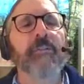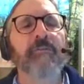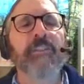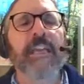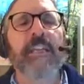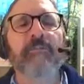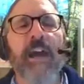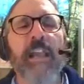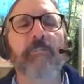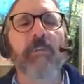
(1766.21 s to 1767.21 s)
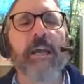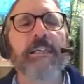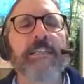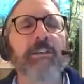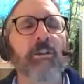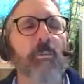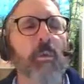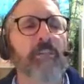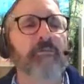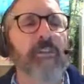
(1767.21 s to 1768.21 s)
15 divided by
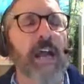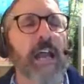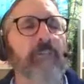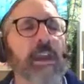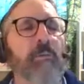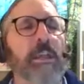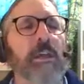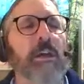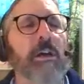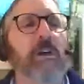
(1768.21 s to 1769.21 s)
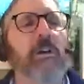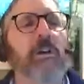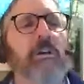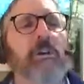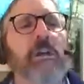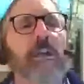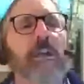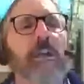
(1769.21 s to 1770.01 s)
0.5. There we go.